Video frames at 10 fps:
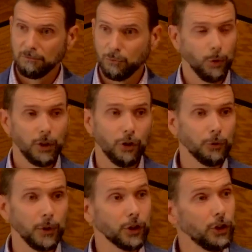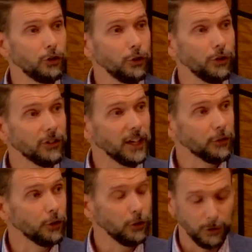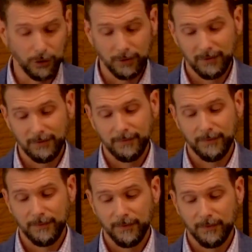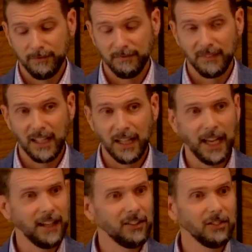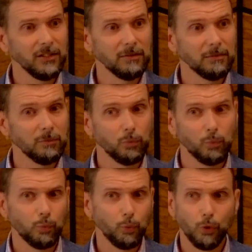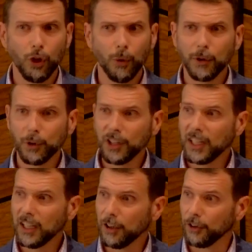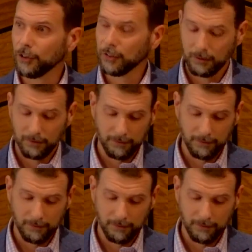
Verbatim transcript: No one knows what you're going to do this afternoon. And no one really cares.